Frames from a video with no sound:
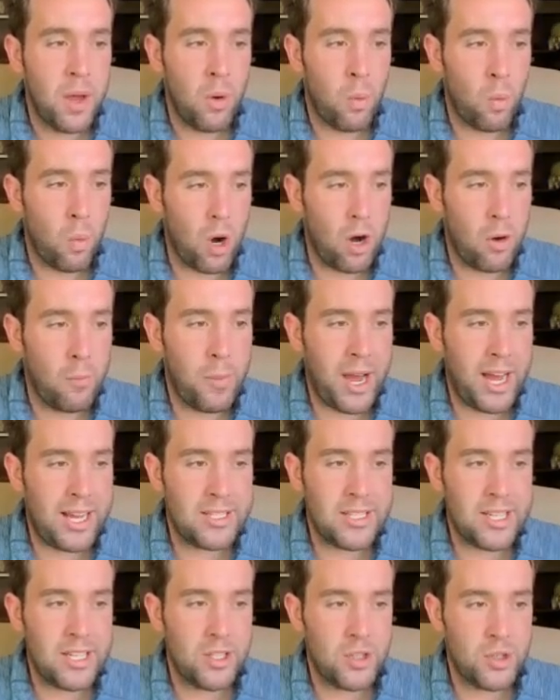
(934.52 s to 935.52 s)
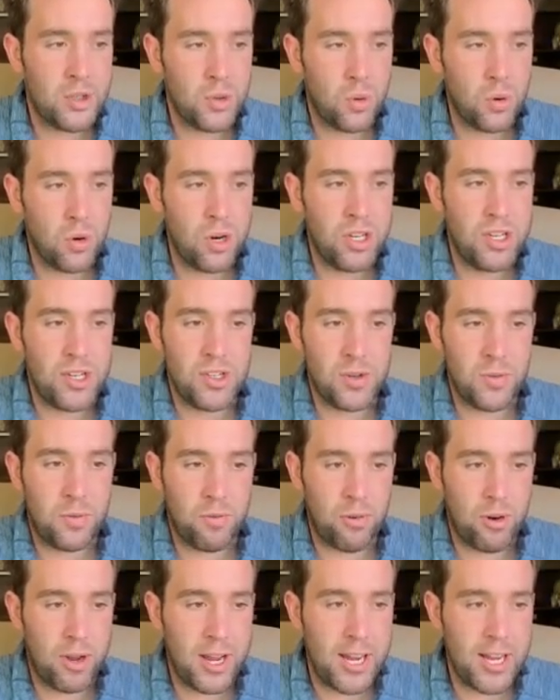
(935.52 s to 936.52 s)
Wall basket storage is a
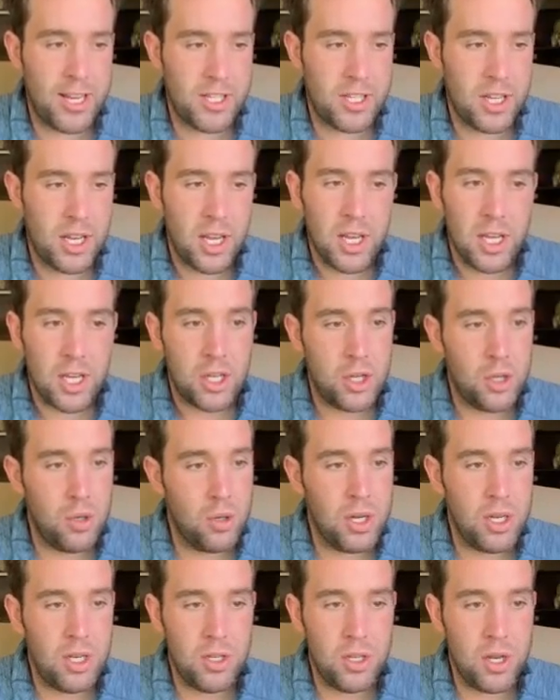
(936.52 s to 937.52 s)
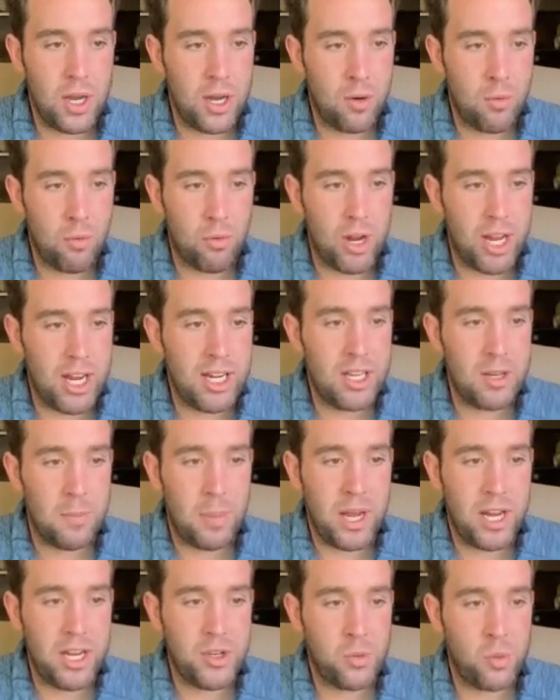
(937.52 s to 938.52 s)
phrase. You can rank to
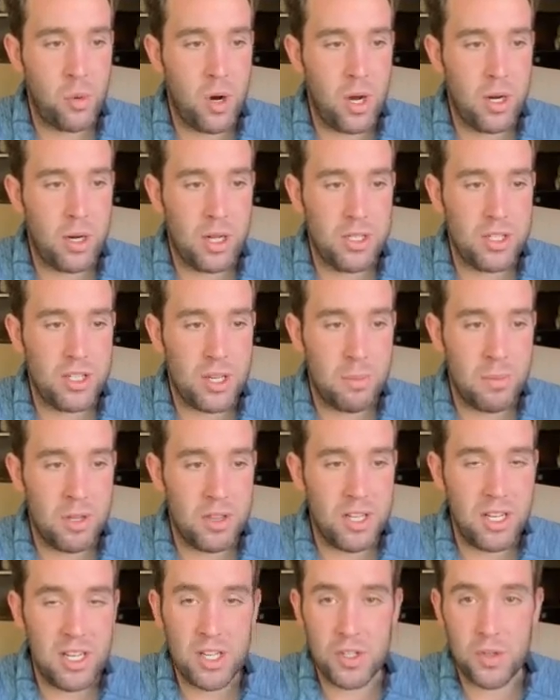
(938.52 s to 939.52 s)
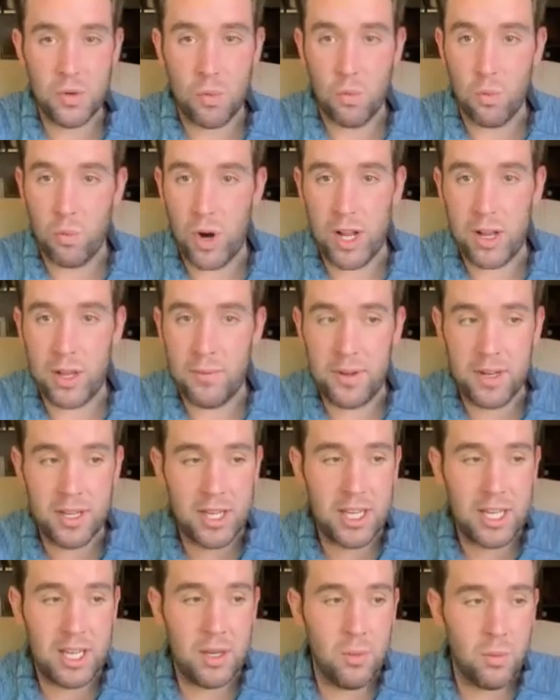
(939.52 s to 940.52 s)
page 1 on some of these
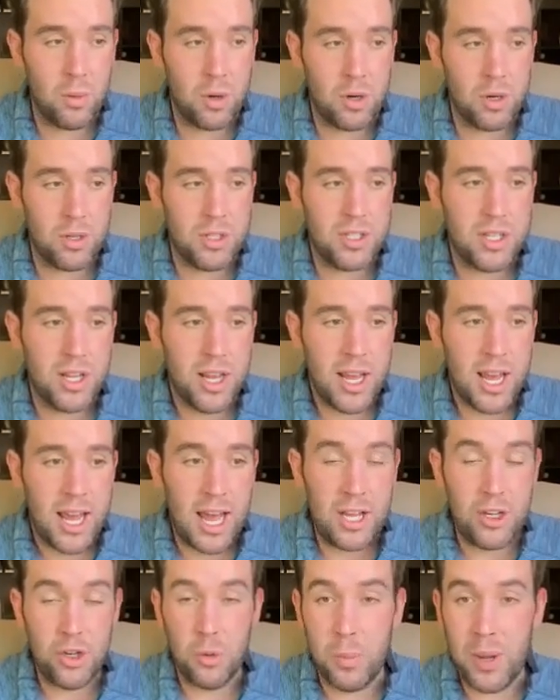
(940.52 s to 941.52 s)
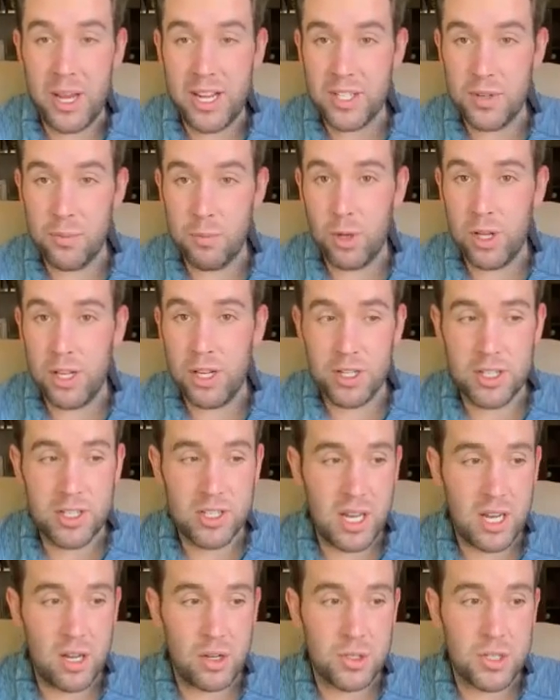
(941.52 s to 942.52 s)
relevant keywords and you'll make some really good
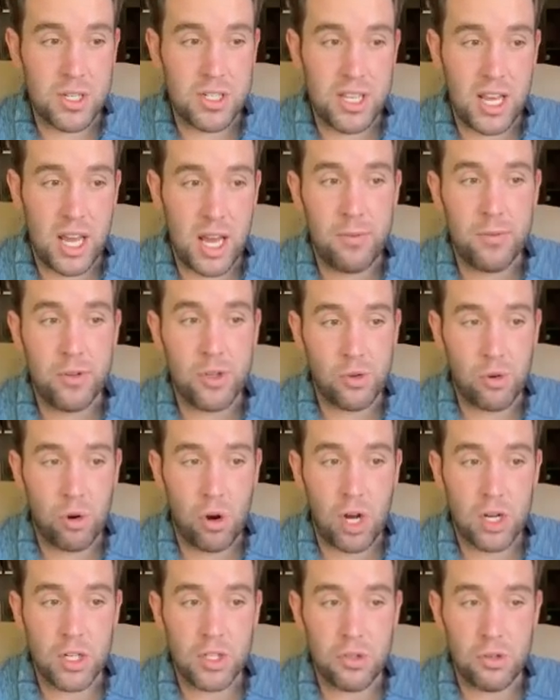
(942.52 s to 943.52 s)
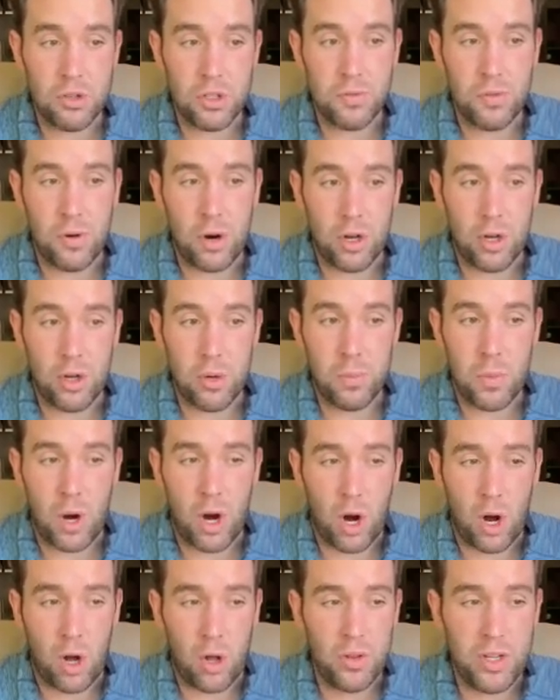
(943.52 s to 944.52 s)
sales because they have strong search volume.
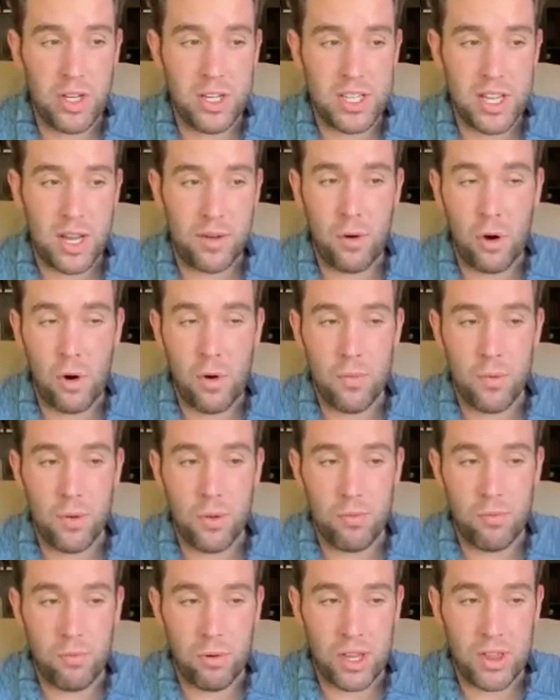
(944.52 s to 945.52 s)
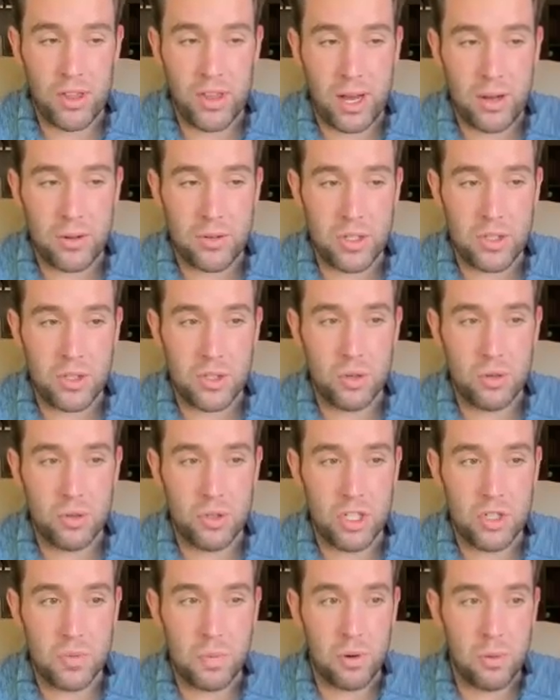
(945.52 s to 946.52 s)
All these have over 3,000
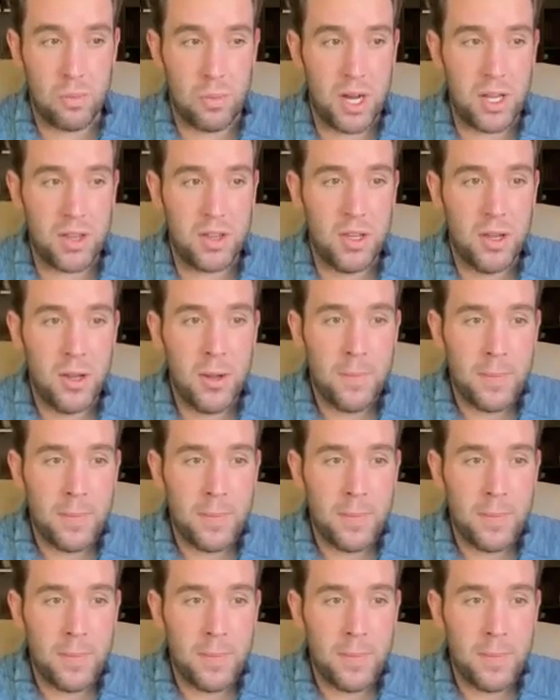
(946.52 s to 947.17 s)
searches per month